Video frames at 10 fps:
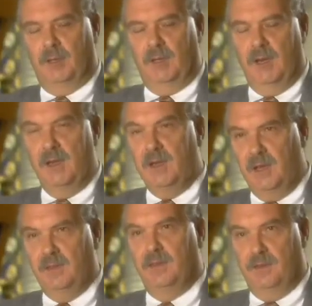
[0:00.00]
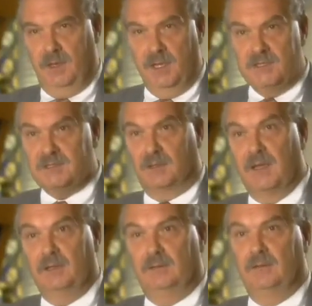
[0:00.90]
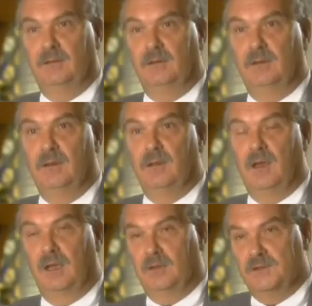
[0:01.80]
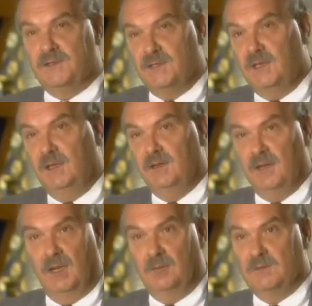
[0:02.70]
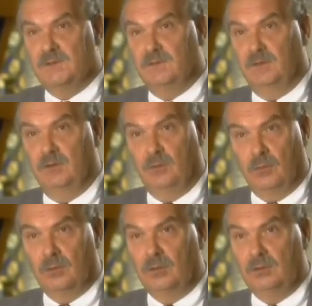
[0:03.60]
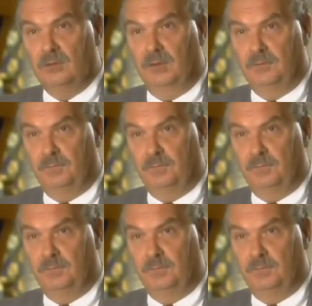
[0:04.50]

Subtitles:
And in His light, I could see that I was gore and